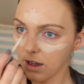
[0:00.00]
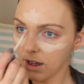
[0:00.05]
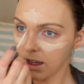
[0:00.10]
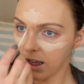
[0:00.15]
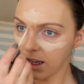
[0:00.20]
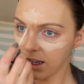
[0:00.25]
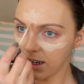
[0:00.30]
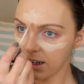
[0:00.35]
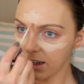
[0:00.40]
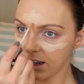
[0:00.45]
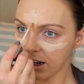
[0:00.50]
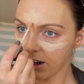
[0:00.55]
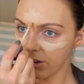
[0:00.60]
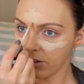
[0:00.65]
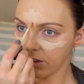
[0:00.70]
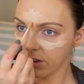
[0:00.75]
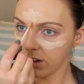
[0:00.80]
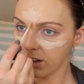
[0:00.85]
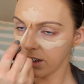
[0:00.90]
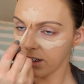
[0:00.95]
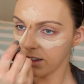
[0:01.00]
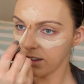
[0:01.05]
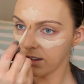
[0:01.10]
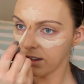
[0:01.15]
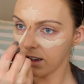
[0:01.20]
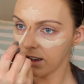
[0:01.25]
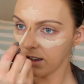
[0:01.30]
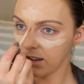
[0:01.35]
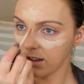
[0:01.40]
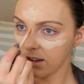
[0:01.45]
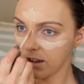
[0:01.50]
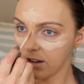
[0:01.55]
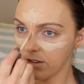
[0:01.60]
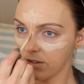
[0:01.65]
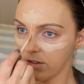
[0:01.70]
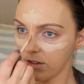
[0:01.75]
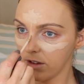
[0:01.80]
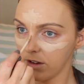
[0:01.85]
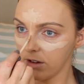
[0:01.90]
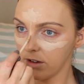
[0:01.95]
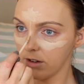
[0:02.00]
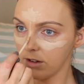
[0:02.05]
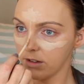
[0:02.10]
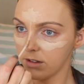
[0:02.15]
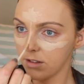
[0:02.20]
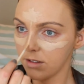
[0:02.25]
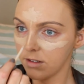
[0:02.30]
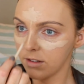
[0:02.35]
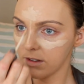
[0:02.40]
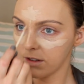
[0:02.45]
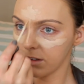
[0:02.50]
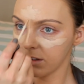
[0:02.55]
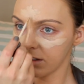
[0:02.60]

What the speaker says: and down the centre of the nose.